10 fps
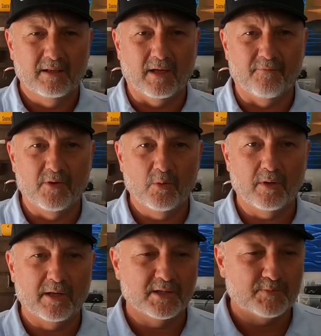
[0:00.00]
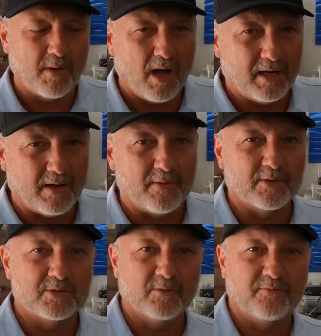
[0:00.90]
If you are in a spot and
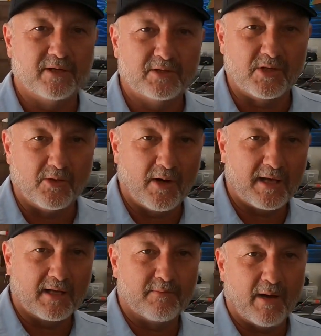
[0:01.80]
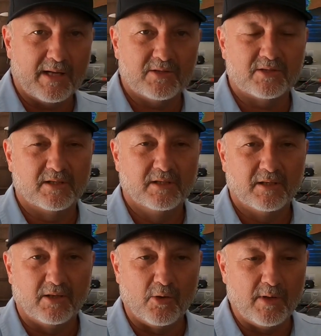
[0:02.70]
there's no fish and you're not getting bites,
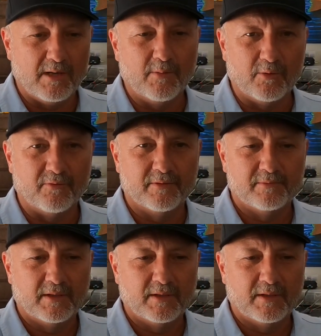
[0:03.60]
you need to move.